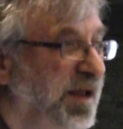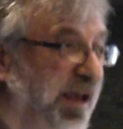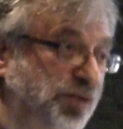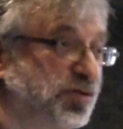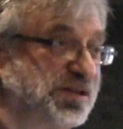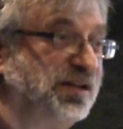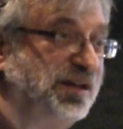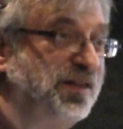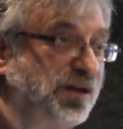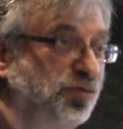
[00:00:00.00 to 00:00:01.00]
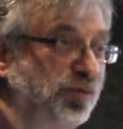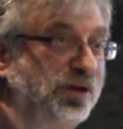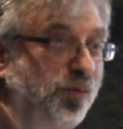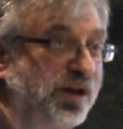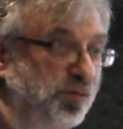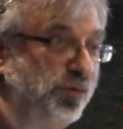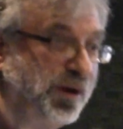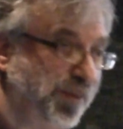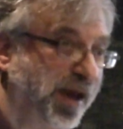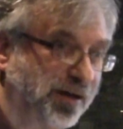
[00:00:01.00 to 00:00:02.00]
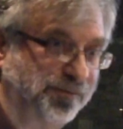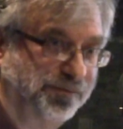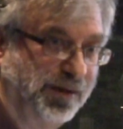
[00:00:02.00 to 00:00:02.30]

Interestingly, they do really well in Winnipeg.